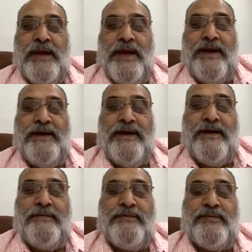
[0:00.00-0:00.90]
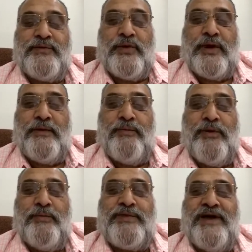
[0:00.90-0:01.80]
and Saurabh
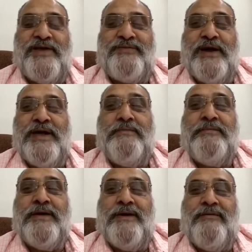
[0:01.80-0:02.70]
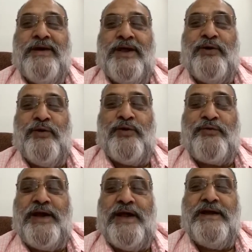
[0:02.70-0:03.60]
Gupta is my very close
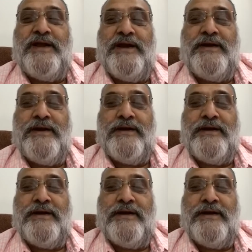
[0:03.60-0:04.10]
friend, and